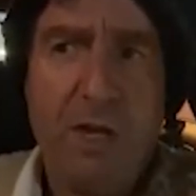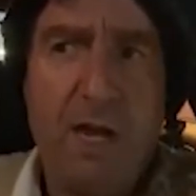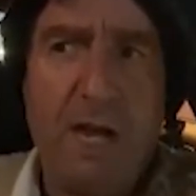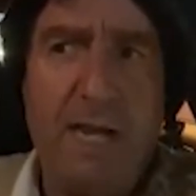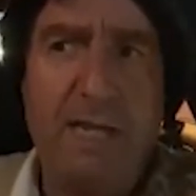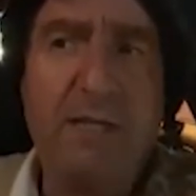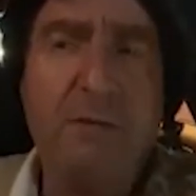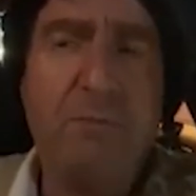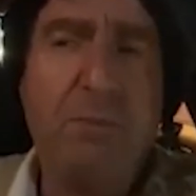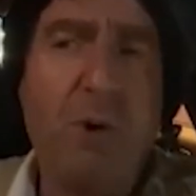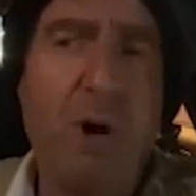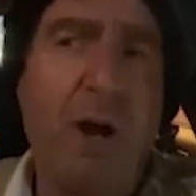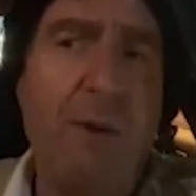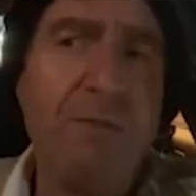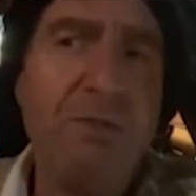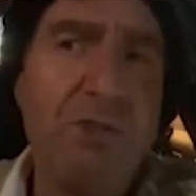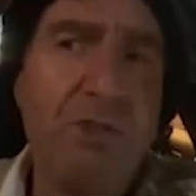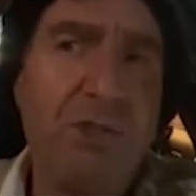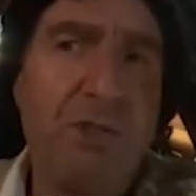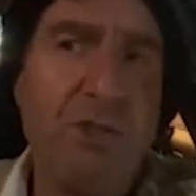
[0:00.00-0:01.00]
I could
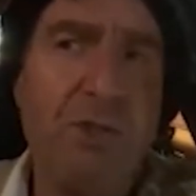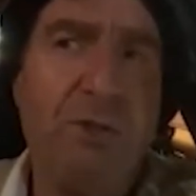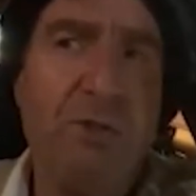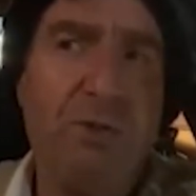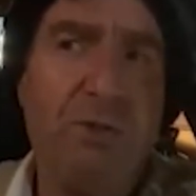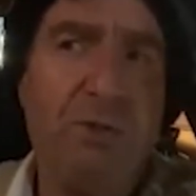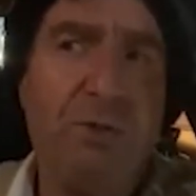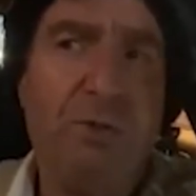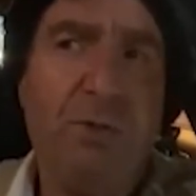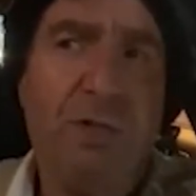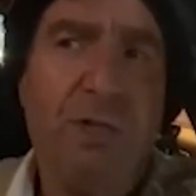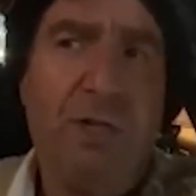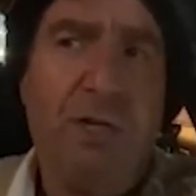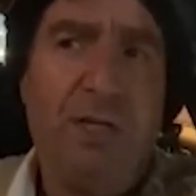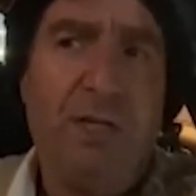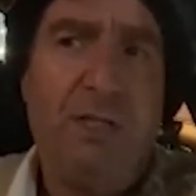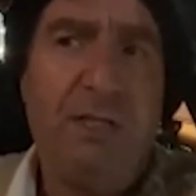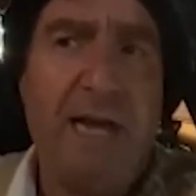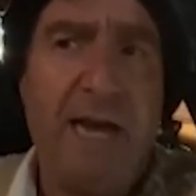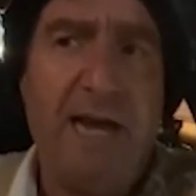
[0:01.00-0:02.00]
promise you
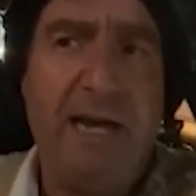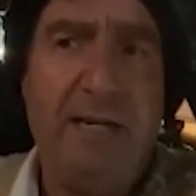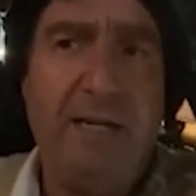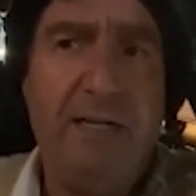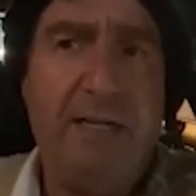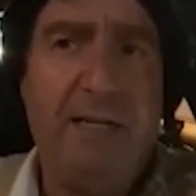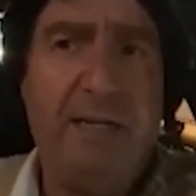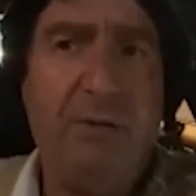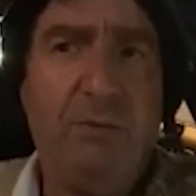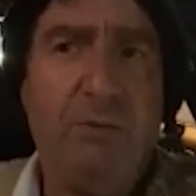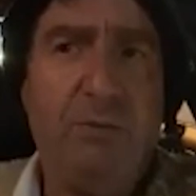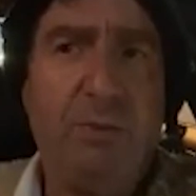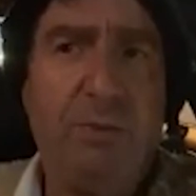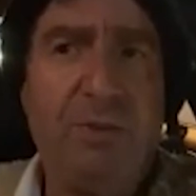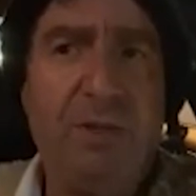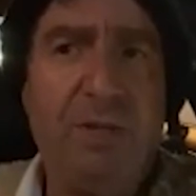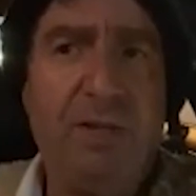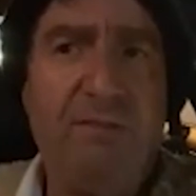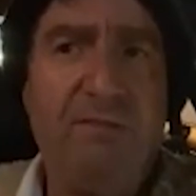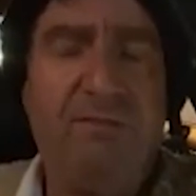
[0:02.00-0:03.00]
that it will
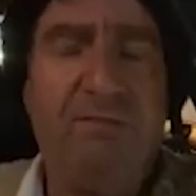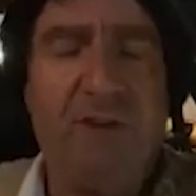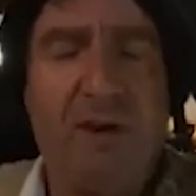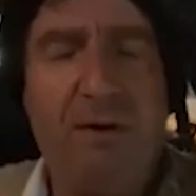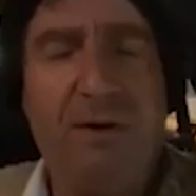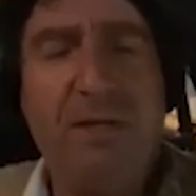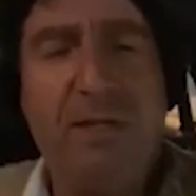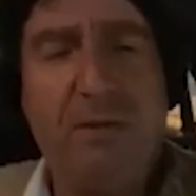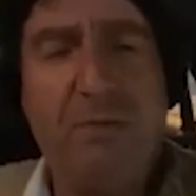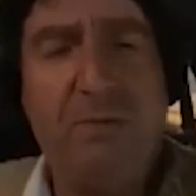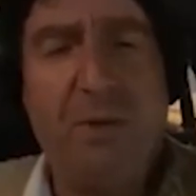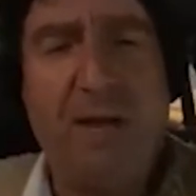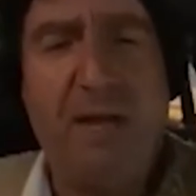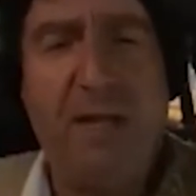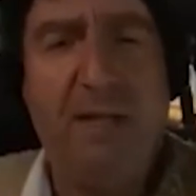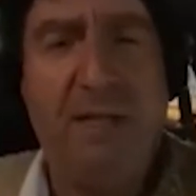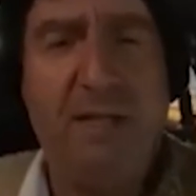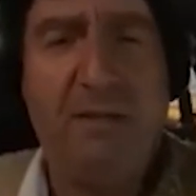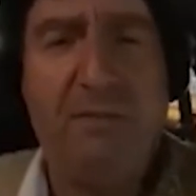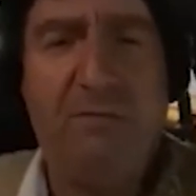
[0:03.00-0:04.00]
be very
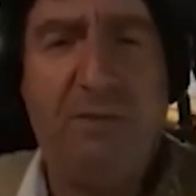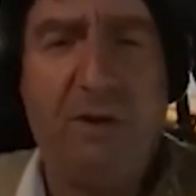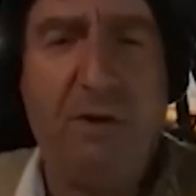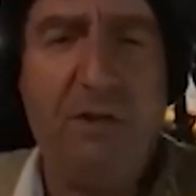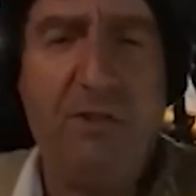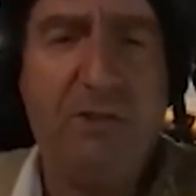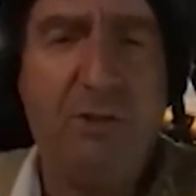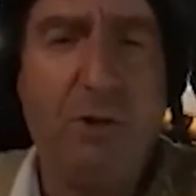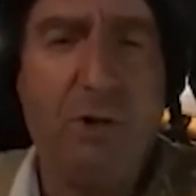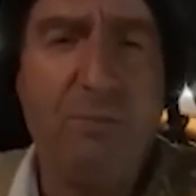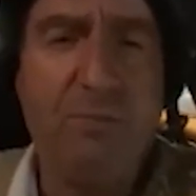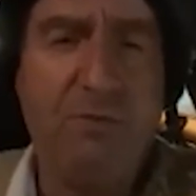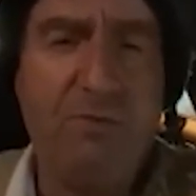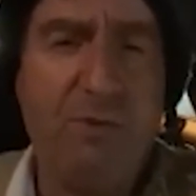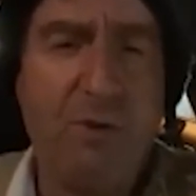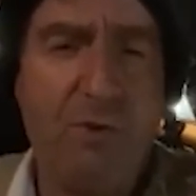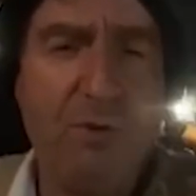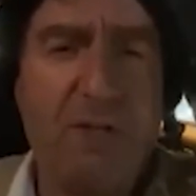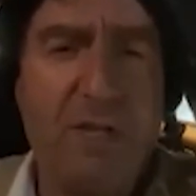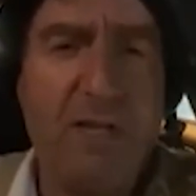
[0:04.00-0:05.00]
compelling, very
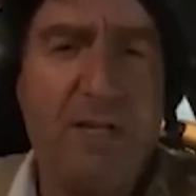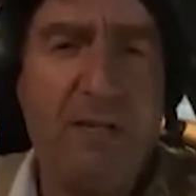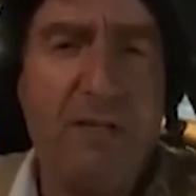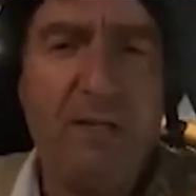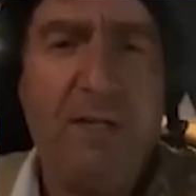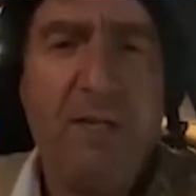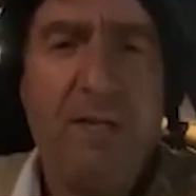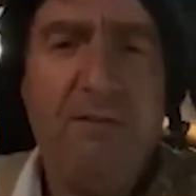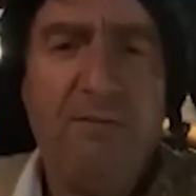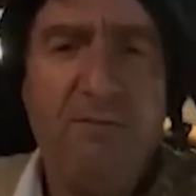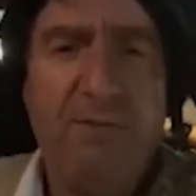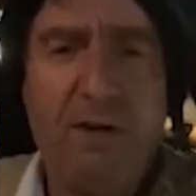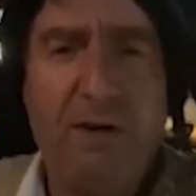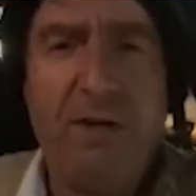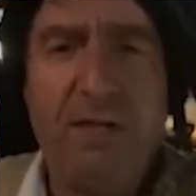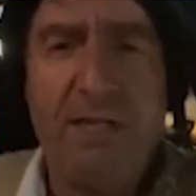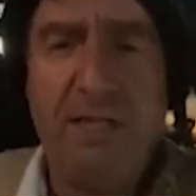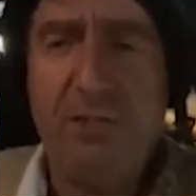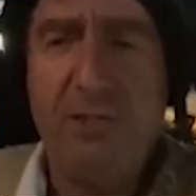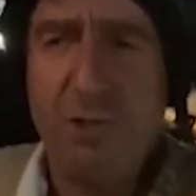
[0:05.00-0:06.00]
thought-provoking,
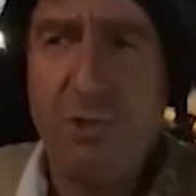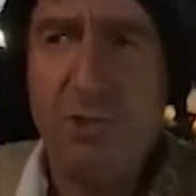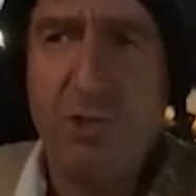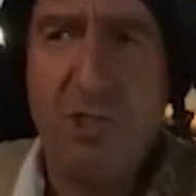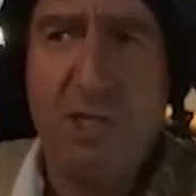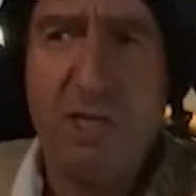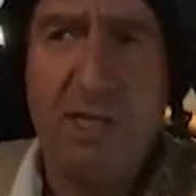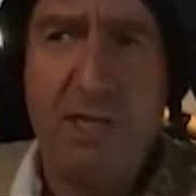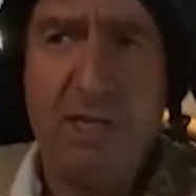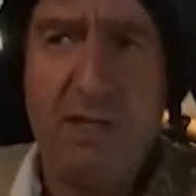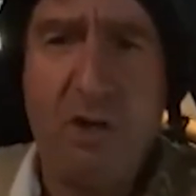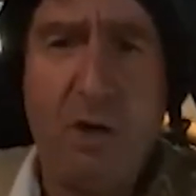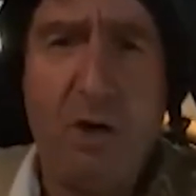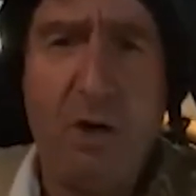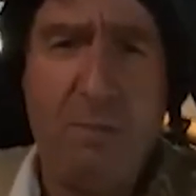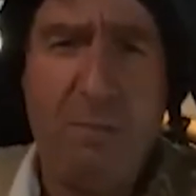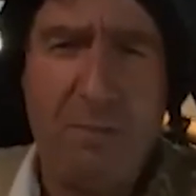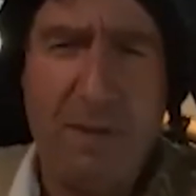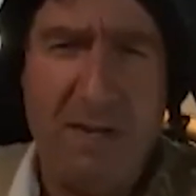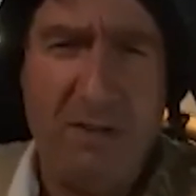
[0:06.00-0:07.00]
very interesting
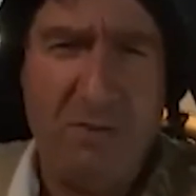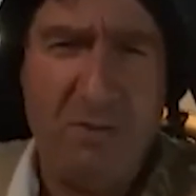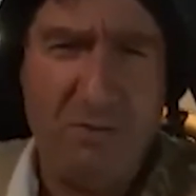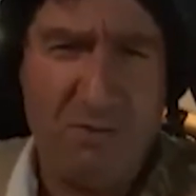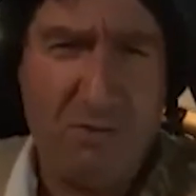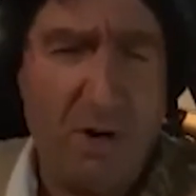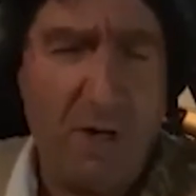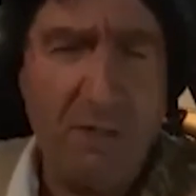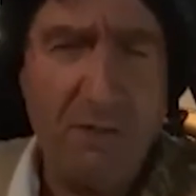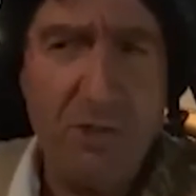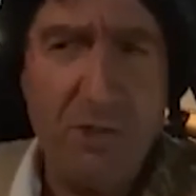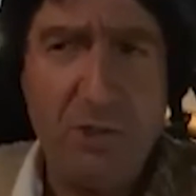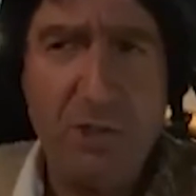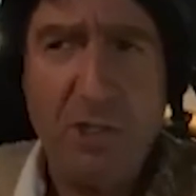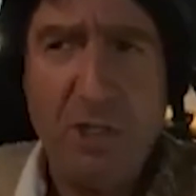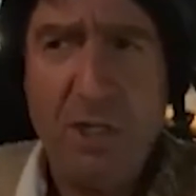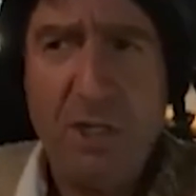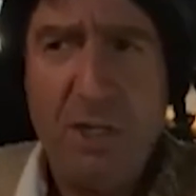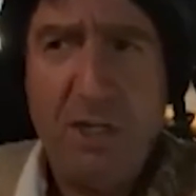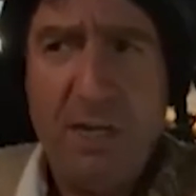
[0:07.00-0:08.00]
on many fronts.
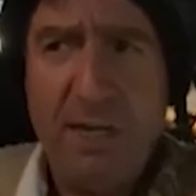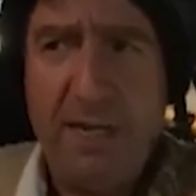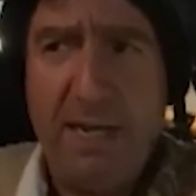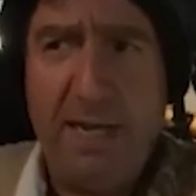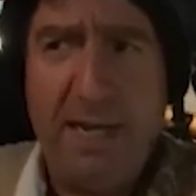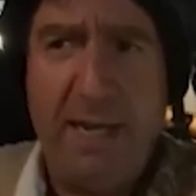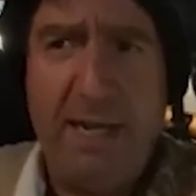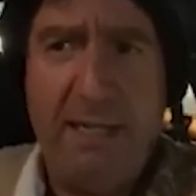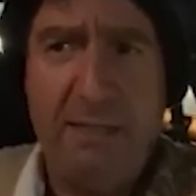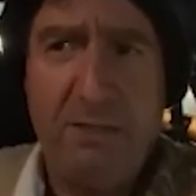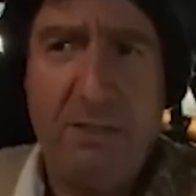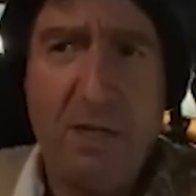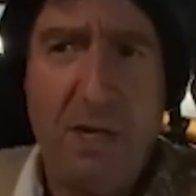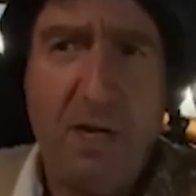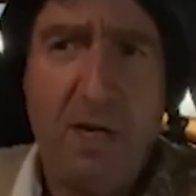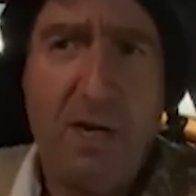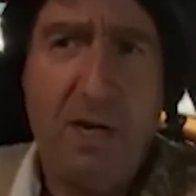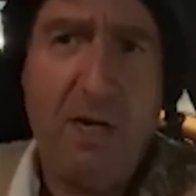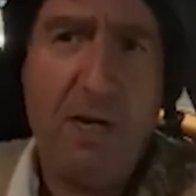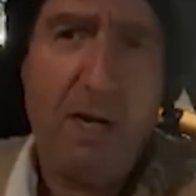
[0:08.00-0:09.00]
And
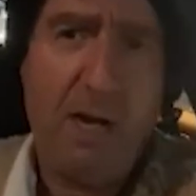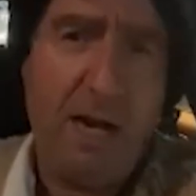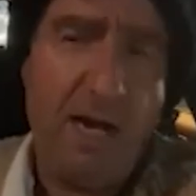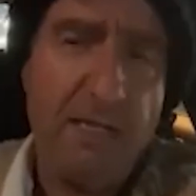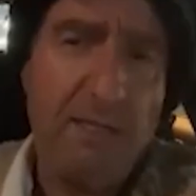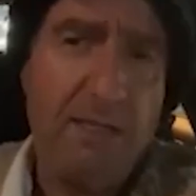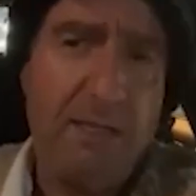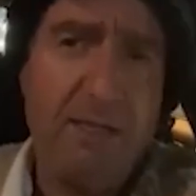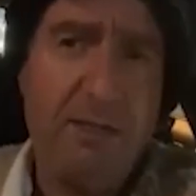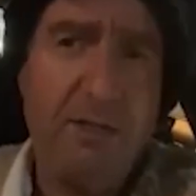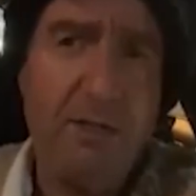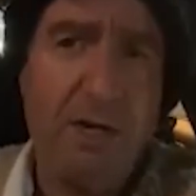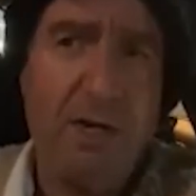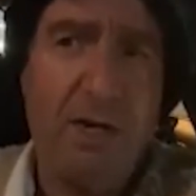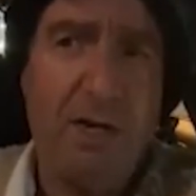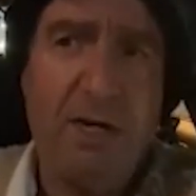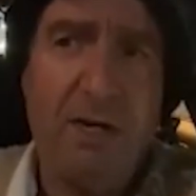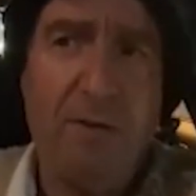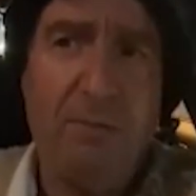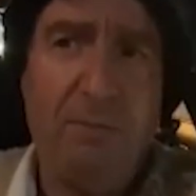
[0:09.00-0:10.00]
I think
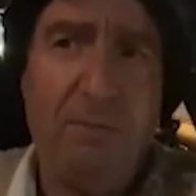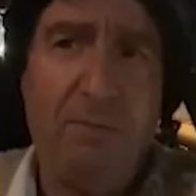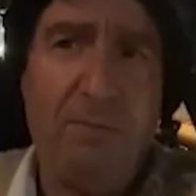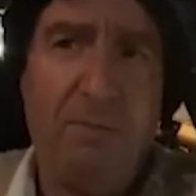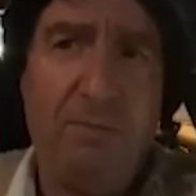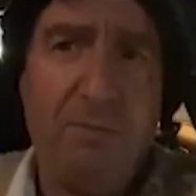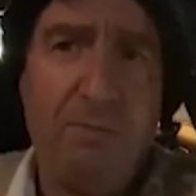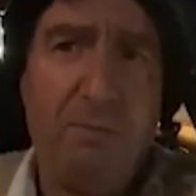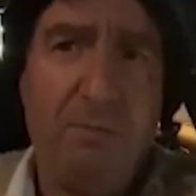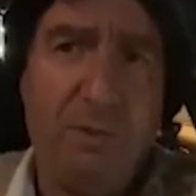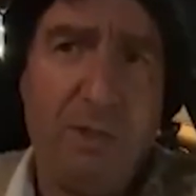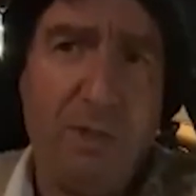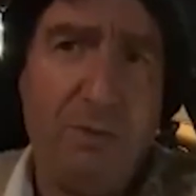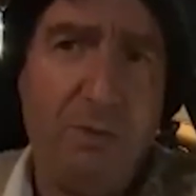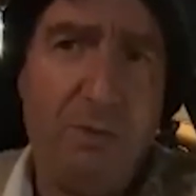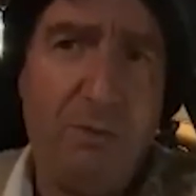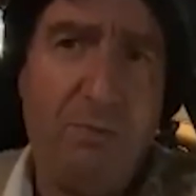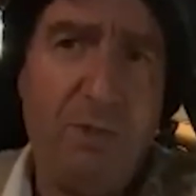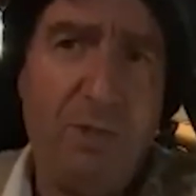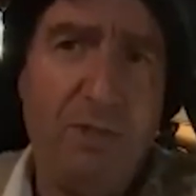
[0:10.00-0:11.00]
it
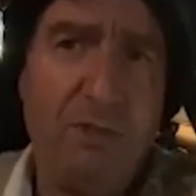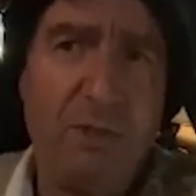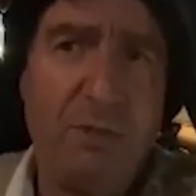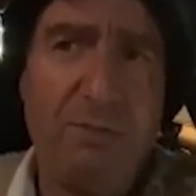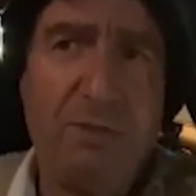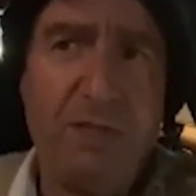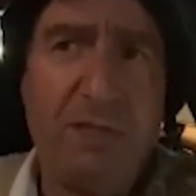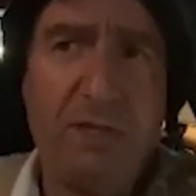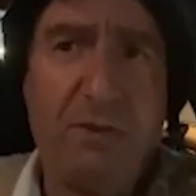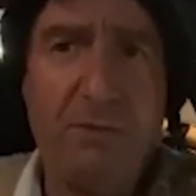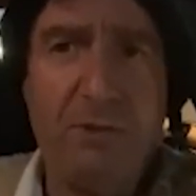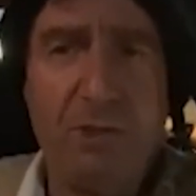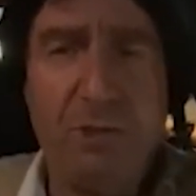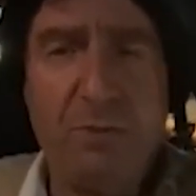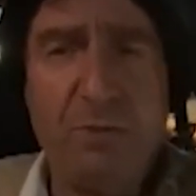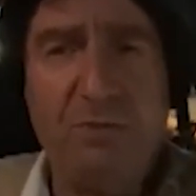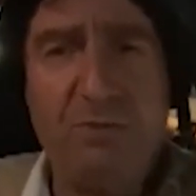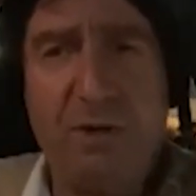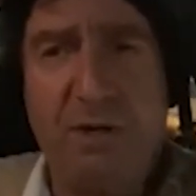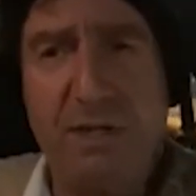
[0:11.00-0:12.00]
would be something that would just
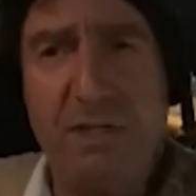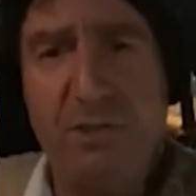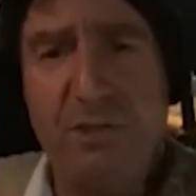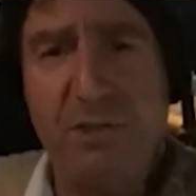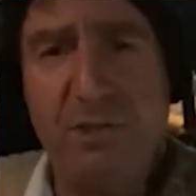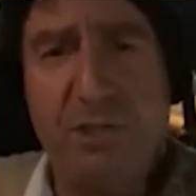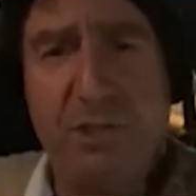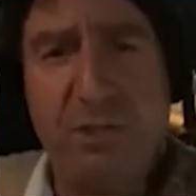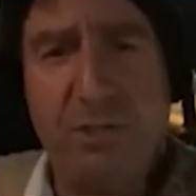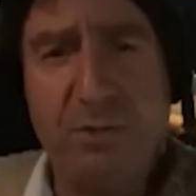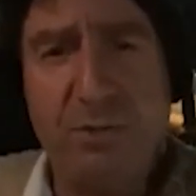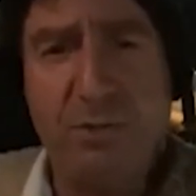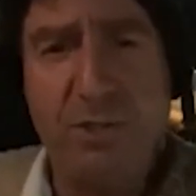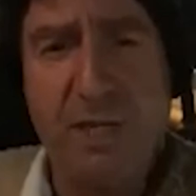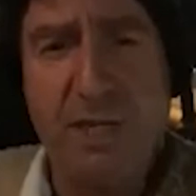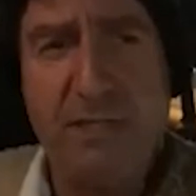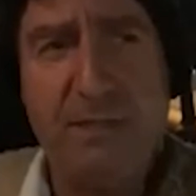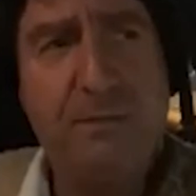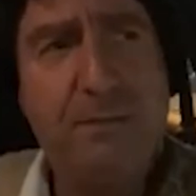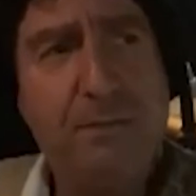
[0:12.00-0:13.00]
be very interesting to
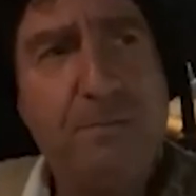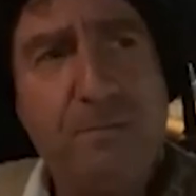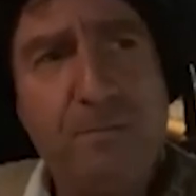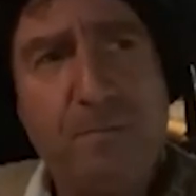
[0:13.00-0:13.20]
attend.